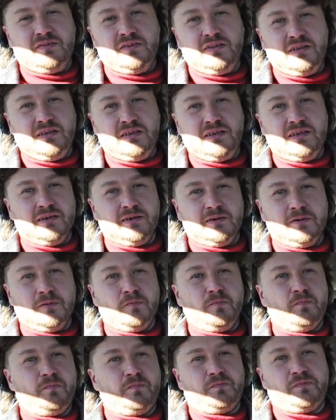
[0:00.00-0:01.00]
the
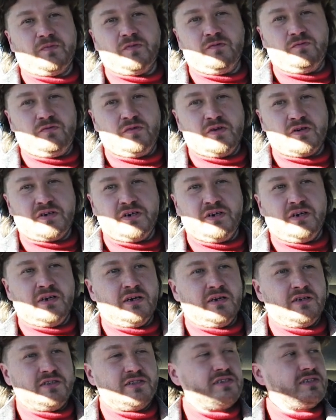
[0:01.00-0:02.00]
very
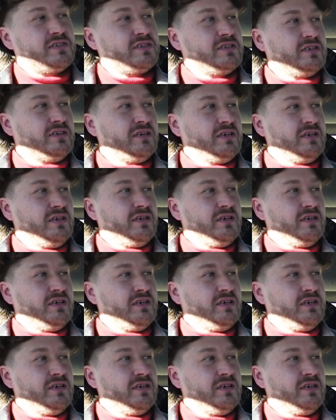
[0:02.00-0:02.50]
nice